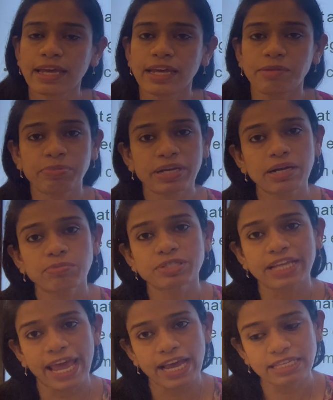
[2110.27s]
it becomes
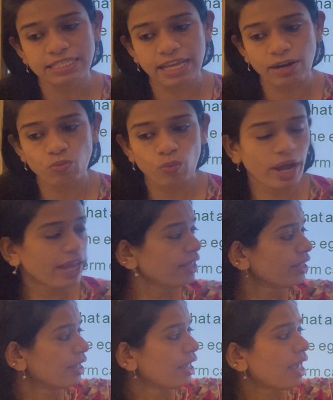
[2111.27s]
X and Y,
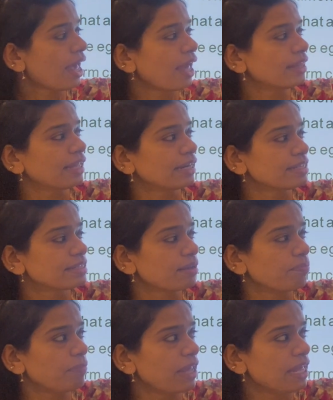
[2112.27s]
that is a
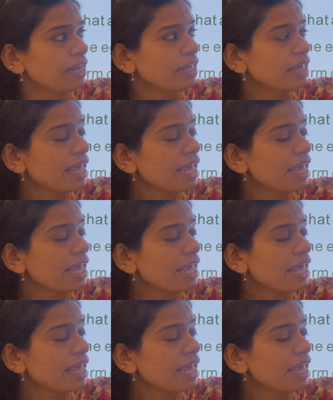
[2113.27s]
male.